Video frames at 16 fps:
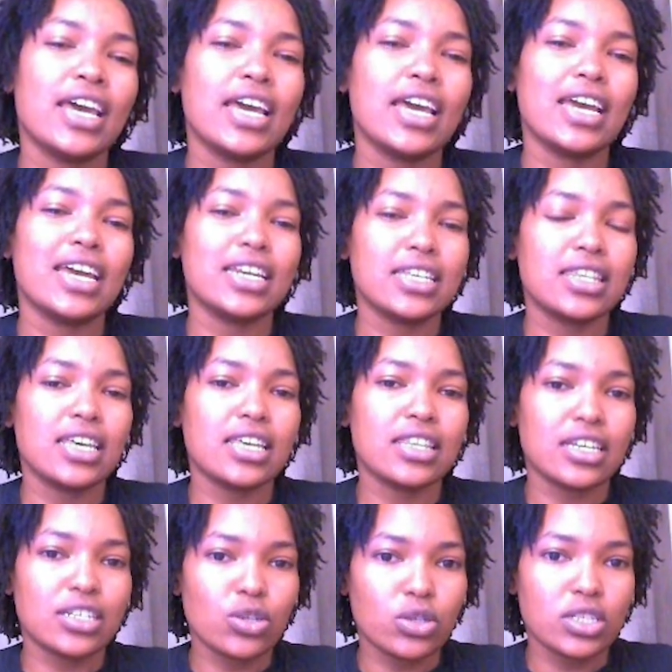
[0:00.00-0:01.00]
anything
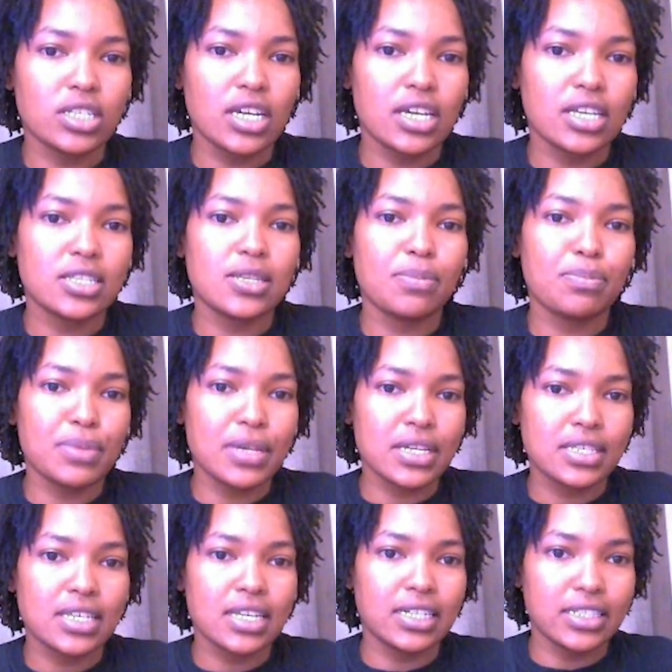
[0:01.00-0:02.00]
that contains
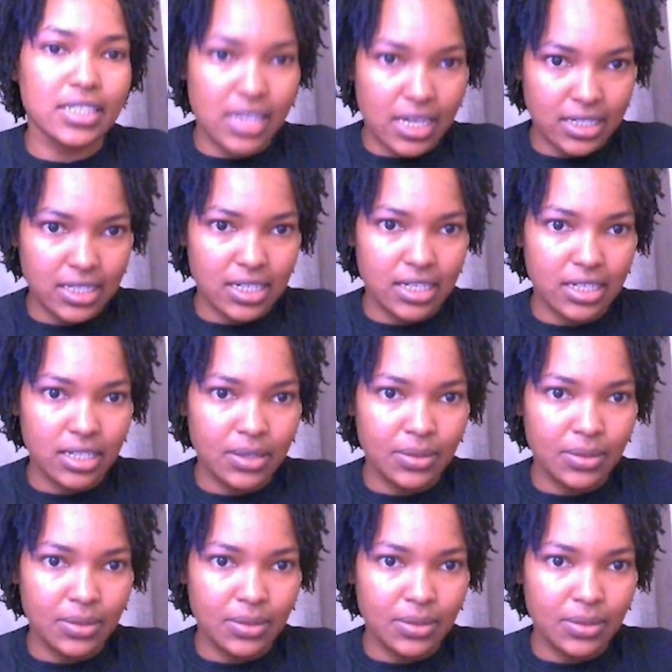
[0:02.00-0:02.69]
pixel data.